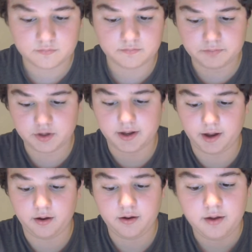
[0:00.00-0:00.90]
But
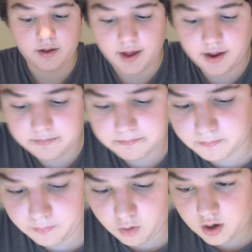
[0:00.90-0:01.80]
yeah. And
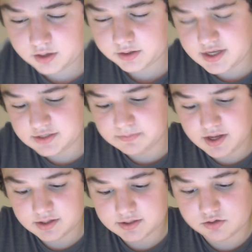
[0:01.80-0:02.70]
Mark leads
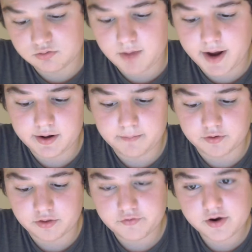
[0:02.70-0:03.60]
me into my number
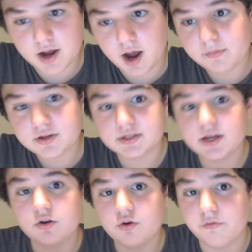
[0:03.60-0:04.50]
3. I'm going to say
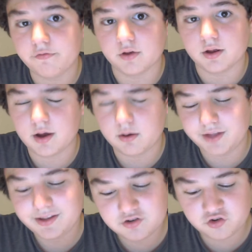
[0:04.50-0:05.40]
Goofy. I would
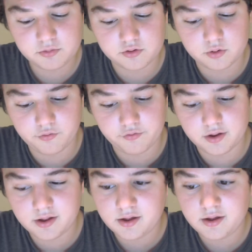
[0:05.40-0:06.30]
like to stream with
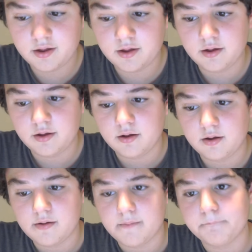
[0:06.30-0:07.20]
Goofy
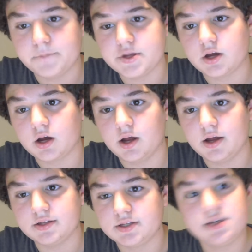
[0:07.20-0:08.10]

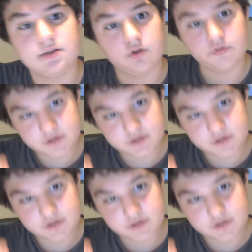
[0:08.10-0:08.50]
because Goofy's